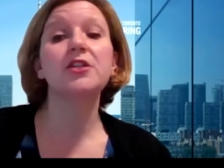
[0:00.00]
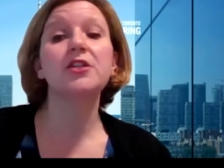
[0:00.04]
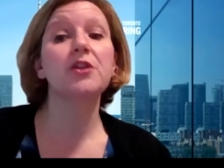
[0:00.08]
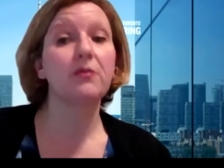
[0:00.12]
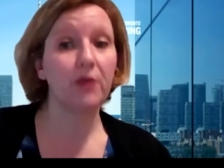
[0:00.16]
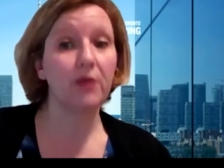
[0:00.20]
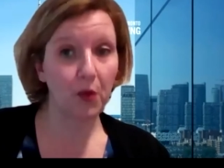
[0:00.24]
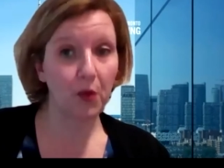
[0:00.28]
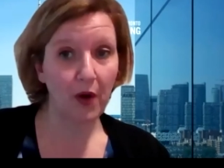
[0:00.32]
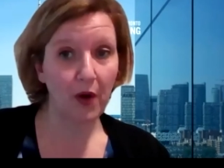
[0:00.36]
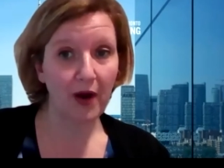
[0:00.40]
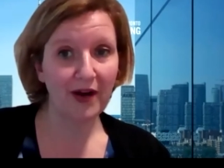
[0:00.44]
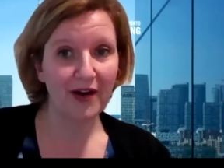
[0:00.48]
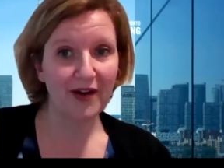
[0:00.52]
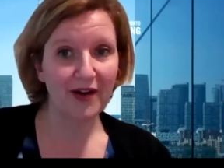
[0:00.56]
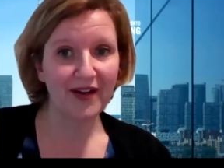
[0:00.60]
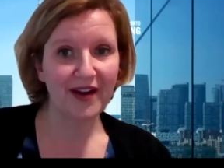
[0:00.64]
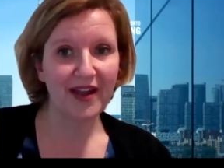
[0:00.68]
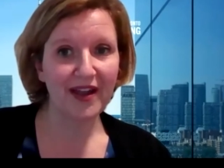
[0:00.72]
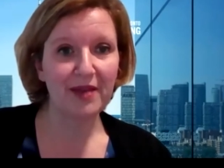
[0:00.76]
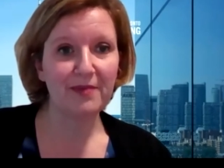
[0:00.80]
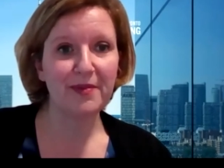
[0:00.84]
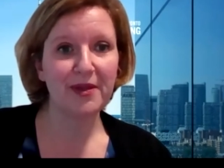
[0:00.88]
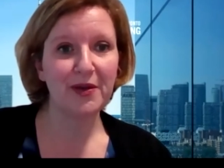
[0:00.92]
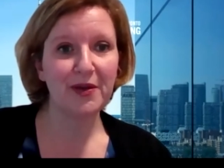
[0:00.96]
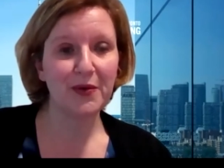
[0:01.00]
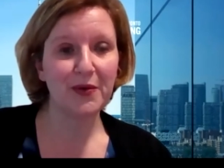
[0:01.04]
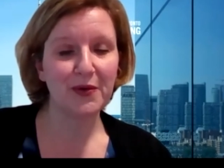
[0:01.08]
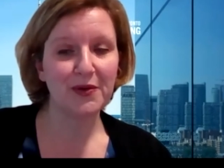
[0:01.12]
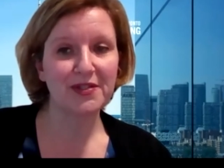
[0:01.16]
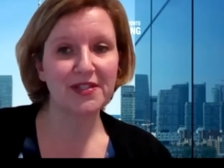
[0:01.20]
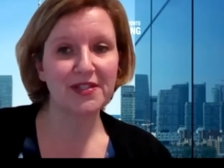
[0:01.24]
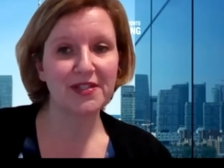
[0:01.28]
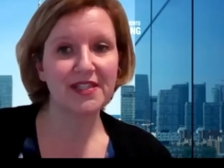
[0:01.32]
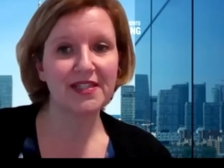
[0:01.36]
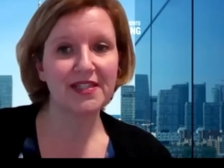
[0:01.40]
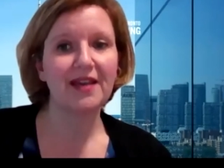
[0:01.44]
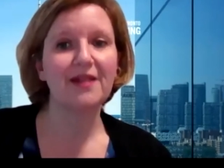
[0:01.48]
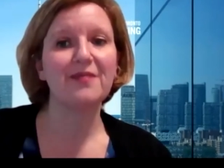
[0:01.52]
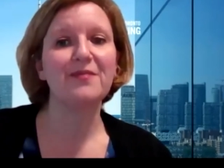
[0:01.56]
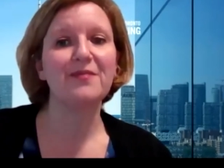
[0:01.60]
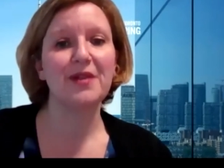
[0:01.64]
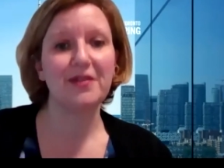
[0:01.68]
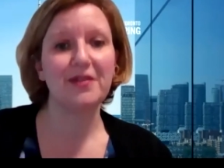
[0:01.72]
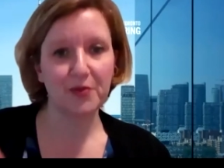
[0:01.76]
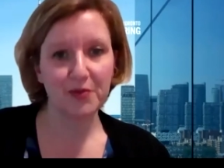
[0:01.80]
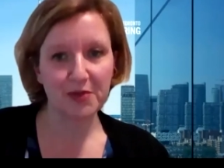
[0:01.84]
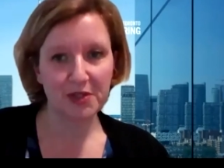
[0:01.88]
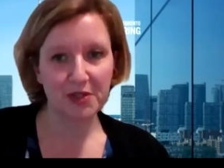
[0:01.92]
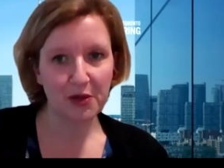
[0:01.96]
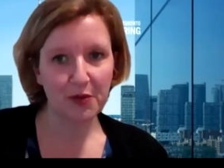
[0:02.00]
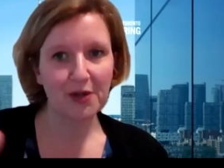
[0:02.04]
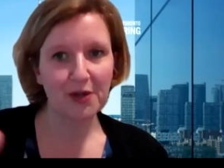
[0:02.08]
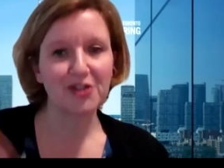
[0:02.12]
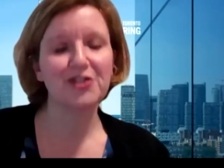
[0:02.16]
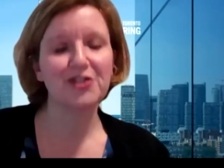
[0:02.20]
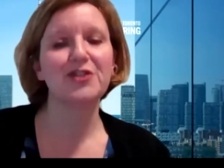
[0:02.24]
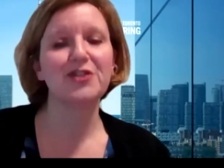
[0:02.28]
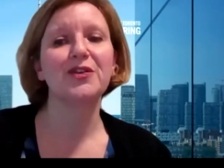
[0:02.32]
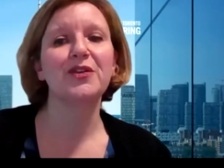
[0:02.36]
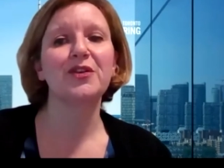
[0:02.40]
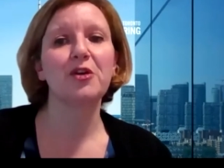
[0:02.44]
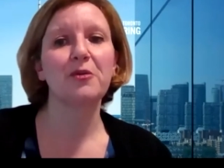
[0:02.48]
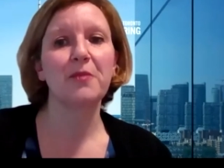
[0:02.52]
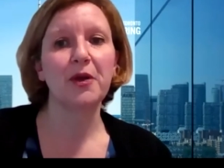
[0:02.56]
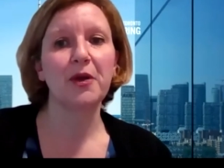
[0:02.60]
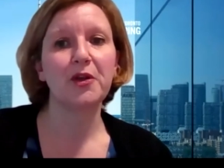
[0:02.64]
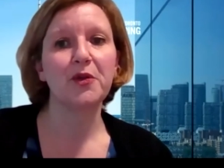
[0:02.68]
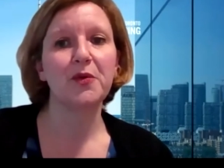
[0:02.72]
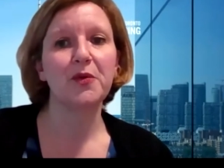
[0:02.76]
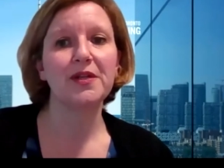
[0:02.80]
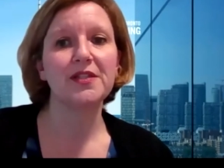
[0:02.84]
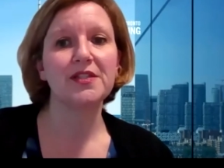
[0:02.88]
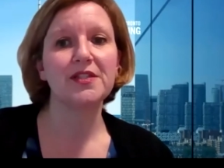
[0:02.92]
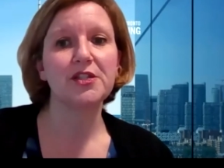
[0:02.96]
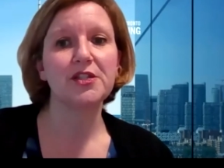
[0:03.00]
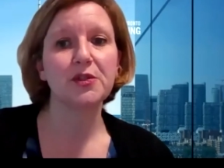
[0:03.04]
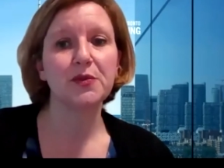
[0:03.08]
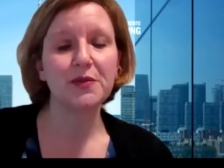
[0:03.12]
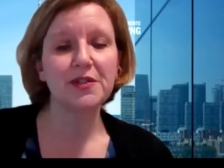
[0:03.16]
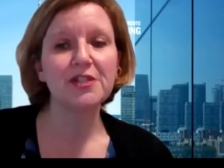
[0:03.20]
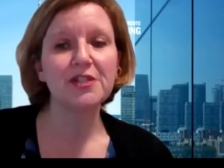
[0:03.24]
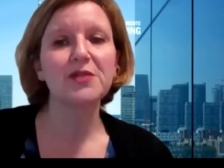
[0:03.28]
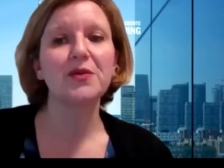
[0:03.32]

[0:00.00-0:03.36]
don't require AP courses. There was the question earlier about US students.